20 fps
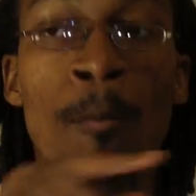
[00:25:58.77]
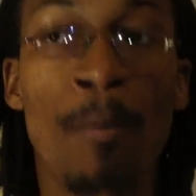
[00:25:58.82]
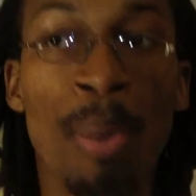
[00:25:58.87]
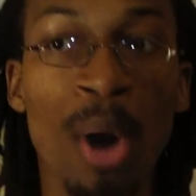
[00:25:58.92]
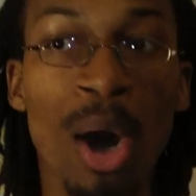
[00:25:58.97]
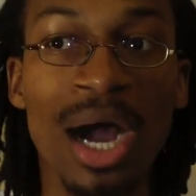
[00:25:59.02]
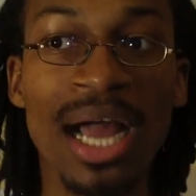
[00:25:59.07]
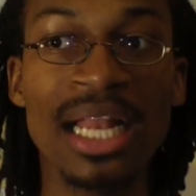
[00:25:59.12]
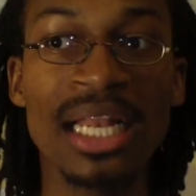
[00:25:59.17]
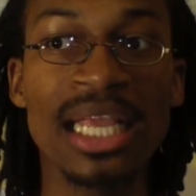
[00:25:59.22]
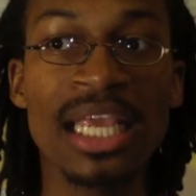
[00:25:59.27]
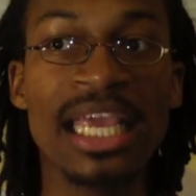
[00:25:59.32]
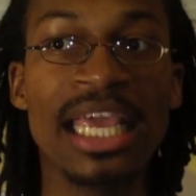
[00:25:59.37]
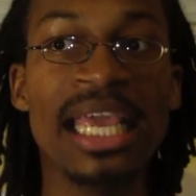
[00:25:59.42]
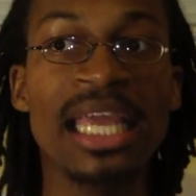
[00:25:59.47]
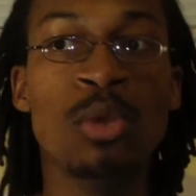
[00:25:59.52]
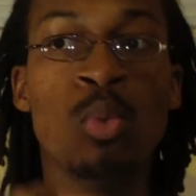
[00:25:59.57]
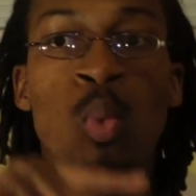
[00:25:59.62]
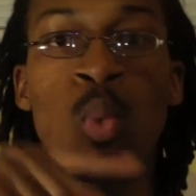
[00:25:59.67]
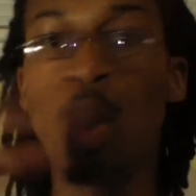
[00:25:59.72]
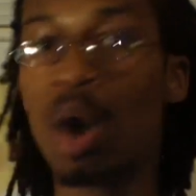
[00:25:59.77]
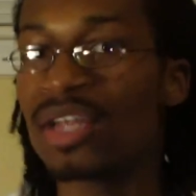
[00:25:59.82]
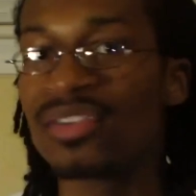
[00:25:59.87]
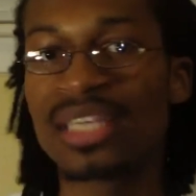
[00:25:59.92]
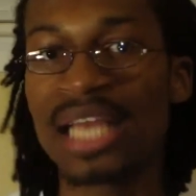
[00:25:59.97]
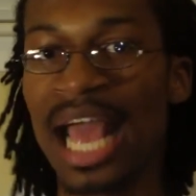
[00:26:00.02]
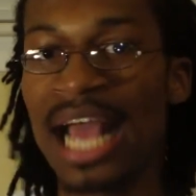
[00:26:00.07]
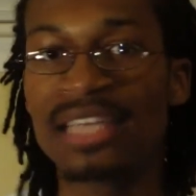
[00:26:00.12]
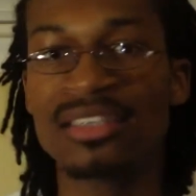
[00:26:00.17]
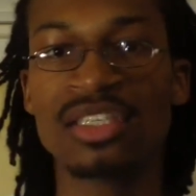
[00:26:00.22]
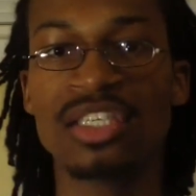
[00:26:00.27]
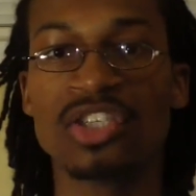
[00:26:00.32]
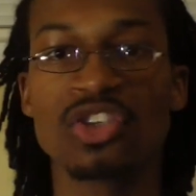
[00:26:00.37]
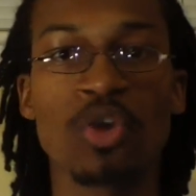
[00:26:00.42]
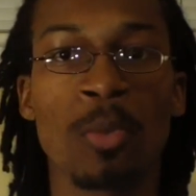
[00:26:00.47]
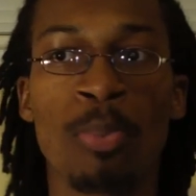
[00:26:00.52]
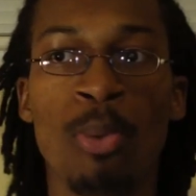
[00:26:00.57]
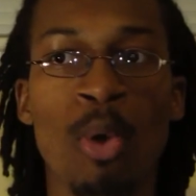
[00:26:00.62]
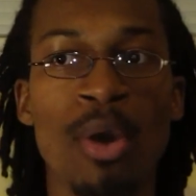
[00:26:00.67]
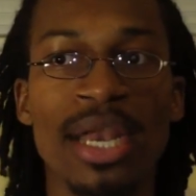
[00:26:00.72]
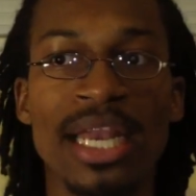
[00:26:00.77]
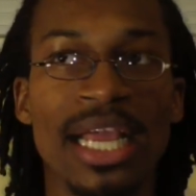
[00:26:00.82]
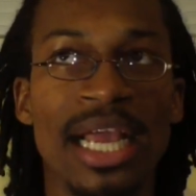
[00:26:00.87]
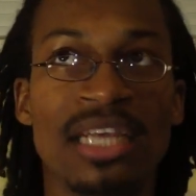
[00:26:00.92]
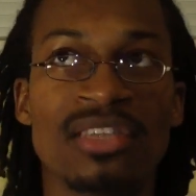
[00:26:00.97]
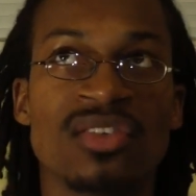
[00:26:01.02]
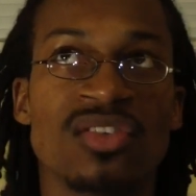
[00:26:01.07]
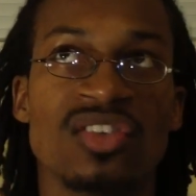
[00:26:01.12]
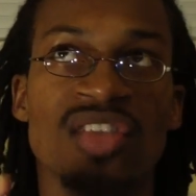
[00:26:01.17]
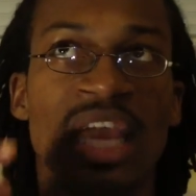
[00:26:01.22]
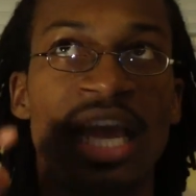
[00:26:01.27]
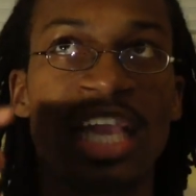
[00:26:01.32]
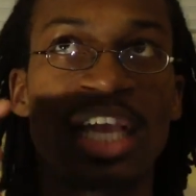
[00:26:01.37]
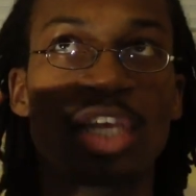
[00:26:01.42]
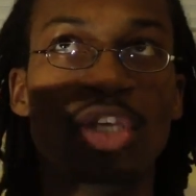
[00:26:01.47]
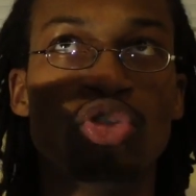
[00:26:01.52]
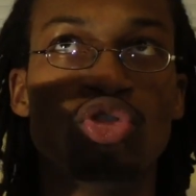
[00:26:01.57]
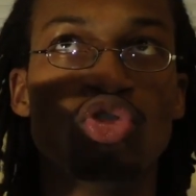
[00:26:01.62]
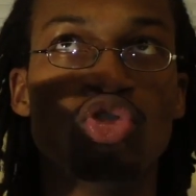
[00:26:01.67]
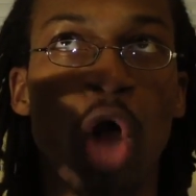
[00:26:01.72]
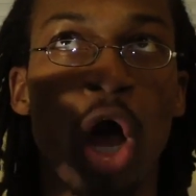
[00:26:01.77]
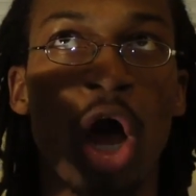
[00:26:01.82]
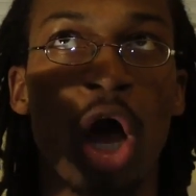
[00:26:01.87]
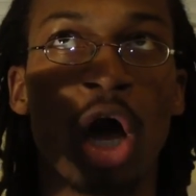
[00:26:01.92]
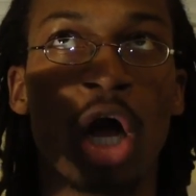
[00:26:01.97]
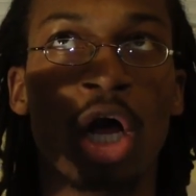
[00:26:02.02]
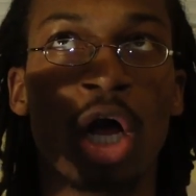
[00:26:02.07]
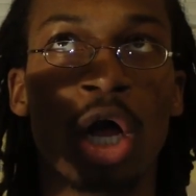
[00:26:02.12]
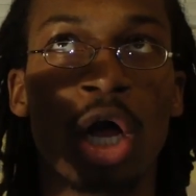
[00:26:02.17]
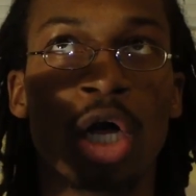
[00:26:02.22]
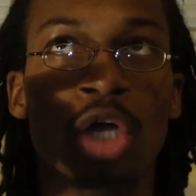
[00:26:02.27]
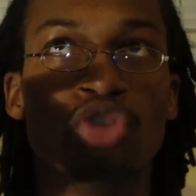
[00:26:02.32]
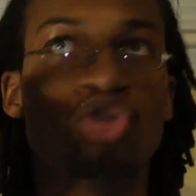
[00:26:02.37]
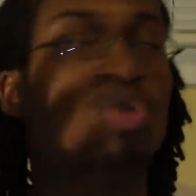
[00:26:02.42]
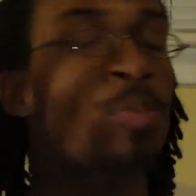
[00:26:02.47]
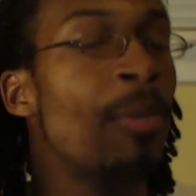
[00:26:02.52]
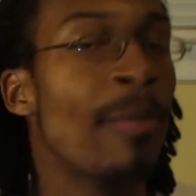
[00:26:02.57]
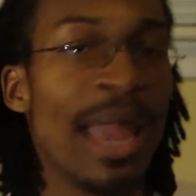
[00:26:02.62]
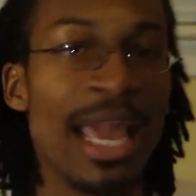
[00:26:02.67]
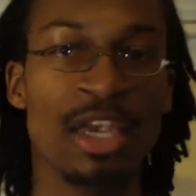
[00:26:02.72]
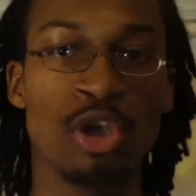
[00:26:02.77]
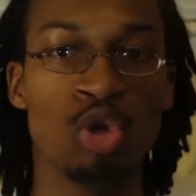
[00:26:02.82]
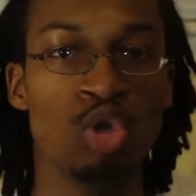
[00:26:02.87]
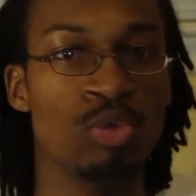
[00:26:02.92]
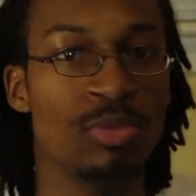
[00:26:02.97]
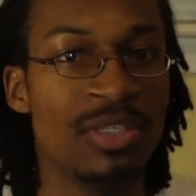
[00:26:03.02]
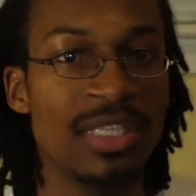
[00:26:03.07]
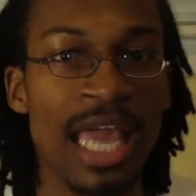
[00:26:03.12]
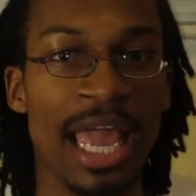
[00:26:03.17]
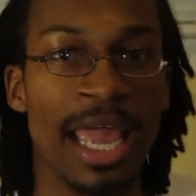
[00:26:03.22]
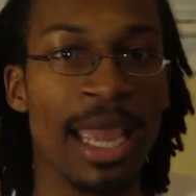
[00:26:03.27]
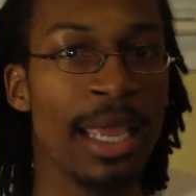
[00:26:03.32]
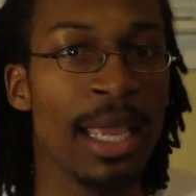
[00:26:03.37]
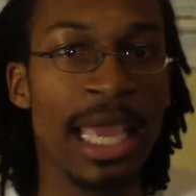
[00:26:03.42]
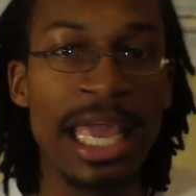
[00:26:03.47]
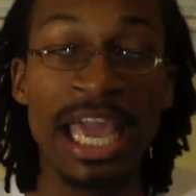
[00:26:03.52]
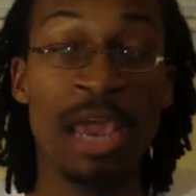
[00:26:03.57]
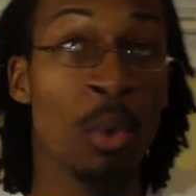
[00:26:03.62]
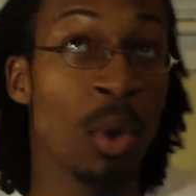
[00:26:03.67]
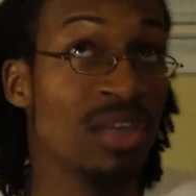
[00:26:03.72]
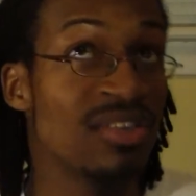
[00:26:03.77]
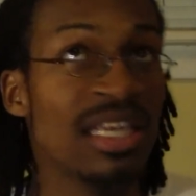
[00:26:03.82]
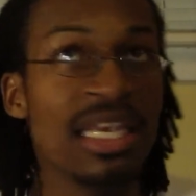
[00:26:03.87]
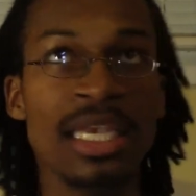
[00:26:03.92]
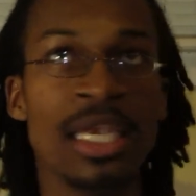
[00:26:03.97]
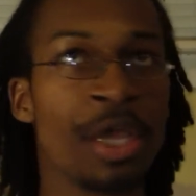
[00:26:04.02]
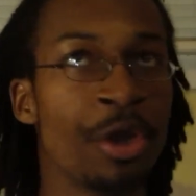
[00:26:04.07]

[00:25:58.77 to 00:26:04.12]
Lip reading: but it wasn't as disappointing as, say, Superman Doomsday. It wasn't